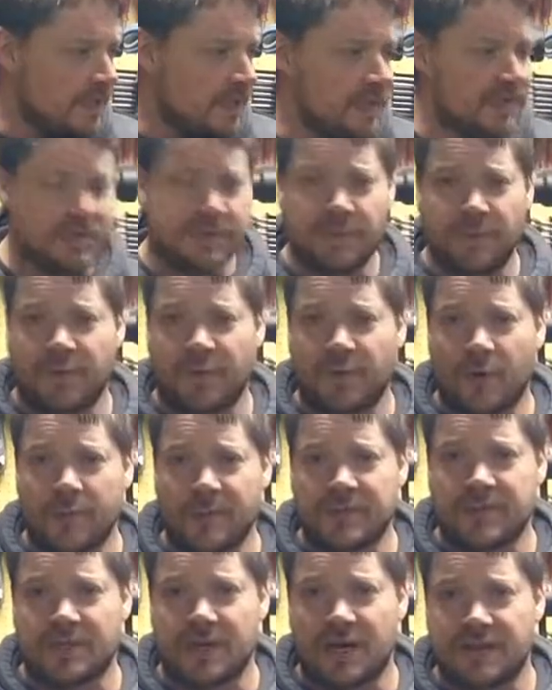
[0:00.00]
Engine
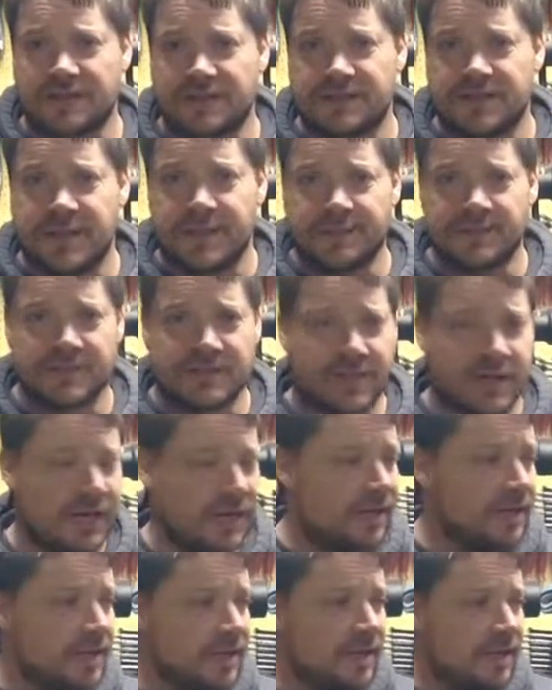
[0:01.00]
performance concepts.
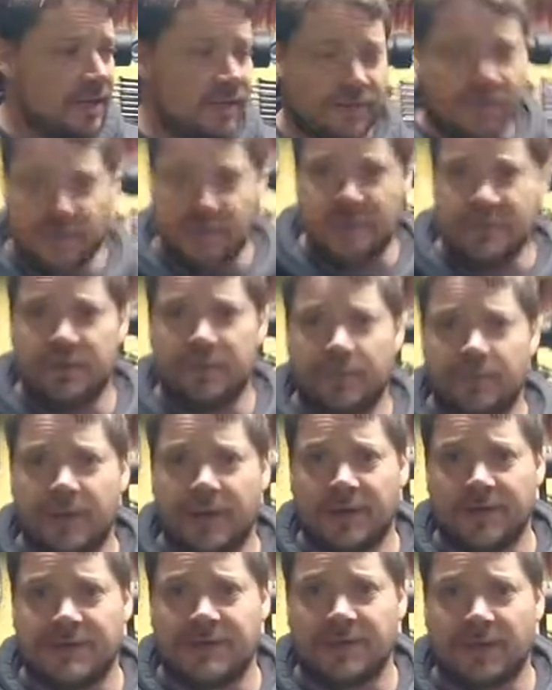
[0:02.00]
Of course, you'll be
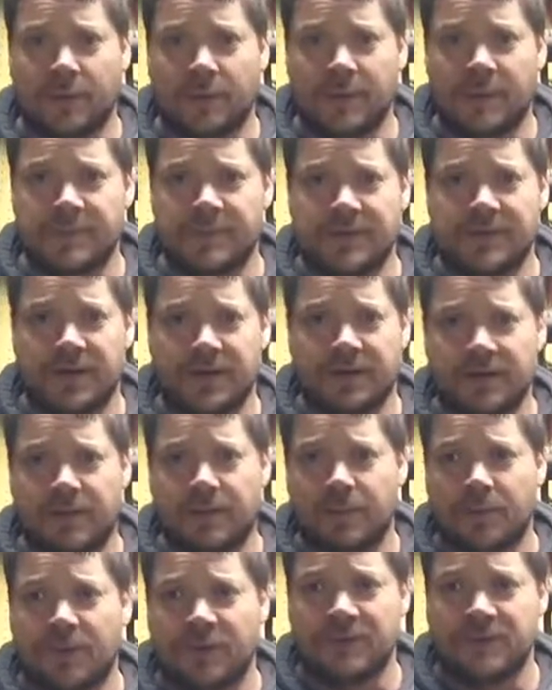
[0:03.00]
able to see our website
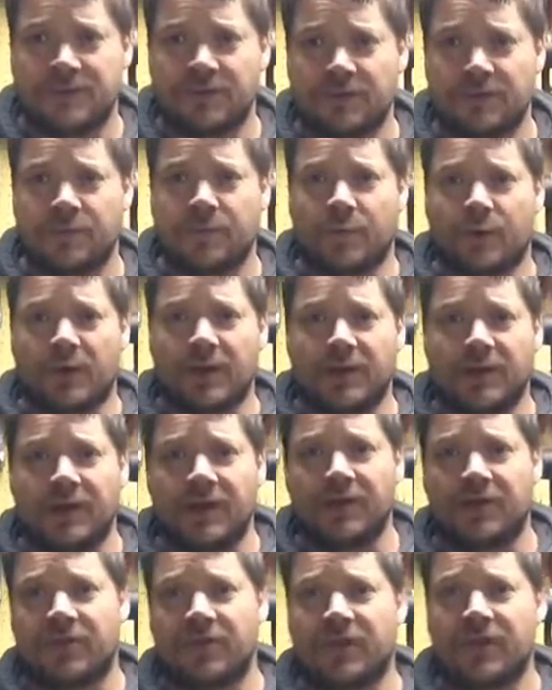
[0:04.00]
here pretty soon. We're getting
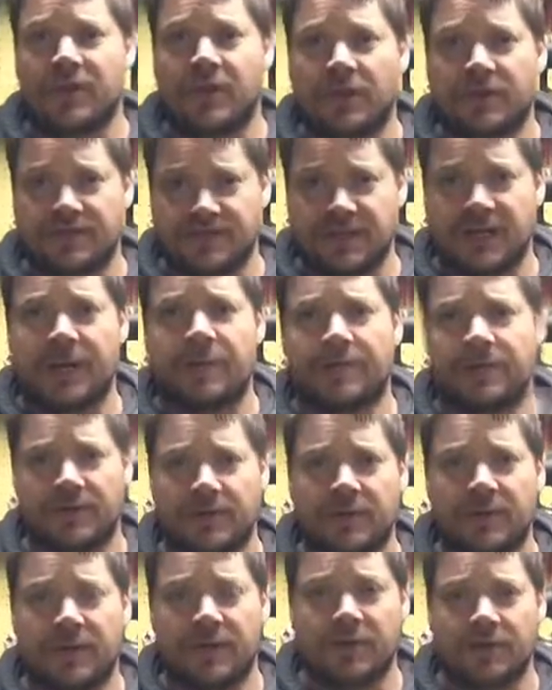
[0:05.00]
everything all set up
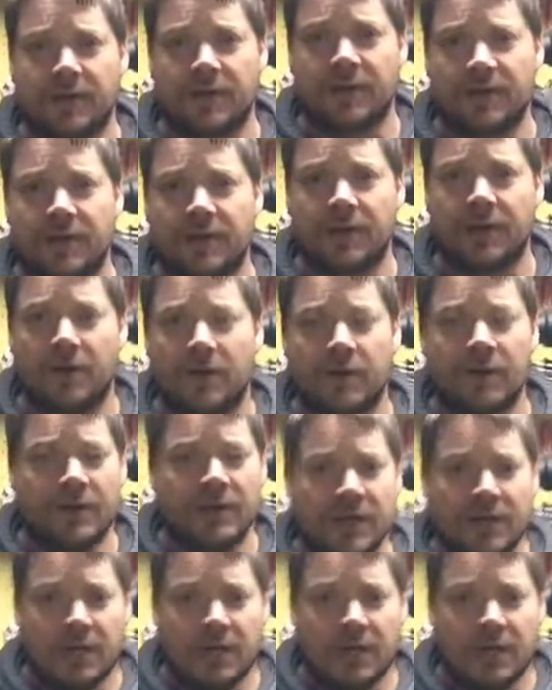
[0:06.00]
and getting ready to go.